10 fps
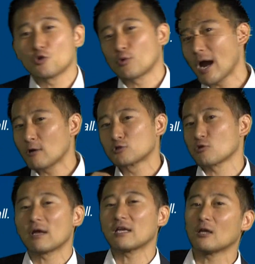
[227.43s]
were out
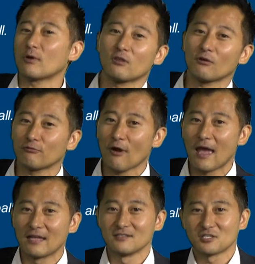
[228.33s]
drinking with your
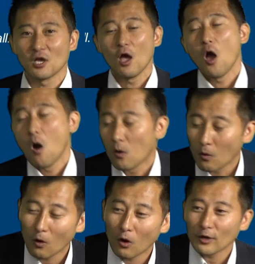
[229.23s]
friends.
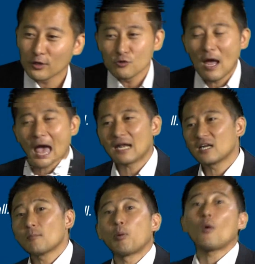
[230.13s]
Or you had an
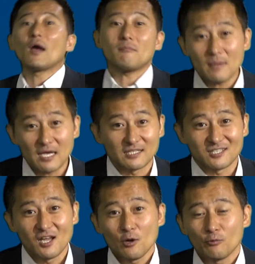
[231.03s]
appointment
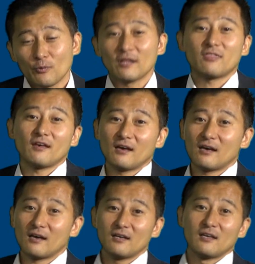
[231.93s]
with
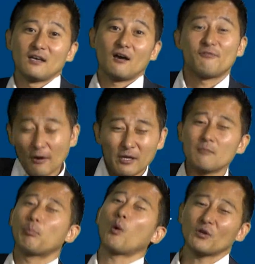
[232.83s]
a very
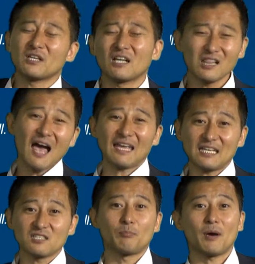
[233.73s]
important
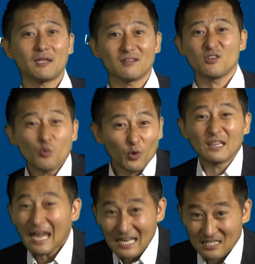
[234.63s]
client, but you were
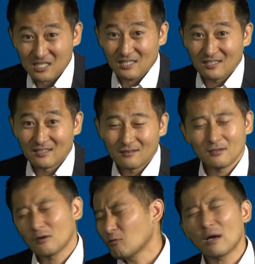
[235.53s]
late. You
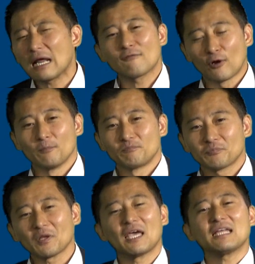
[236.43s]
know, whatever.
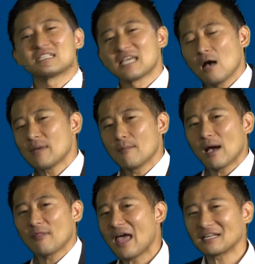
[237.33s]
Okay, tell me
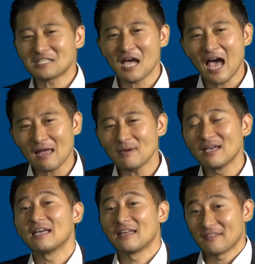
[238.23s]
about that time
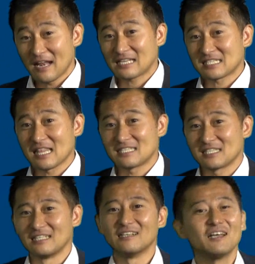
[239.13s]
in the next
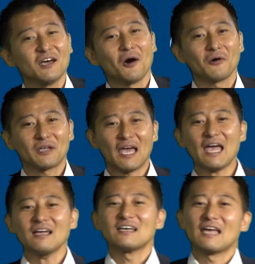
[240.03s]
lesson.
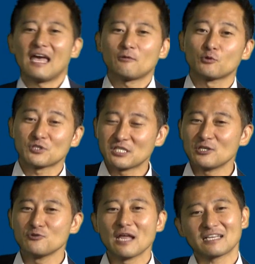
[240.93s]
Okay, and we'll see
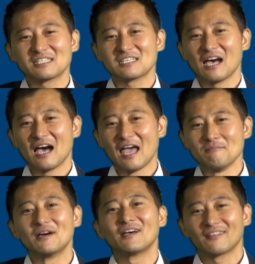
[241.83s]
you next time.
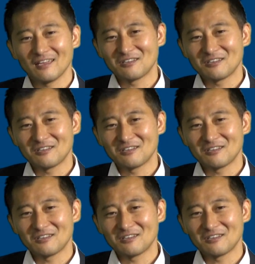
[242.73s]
Thank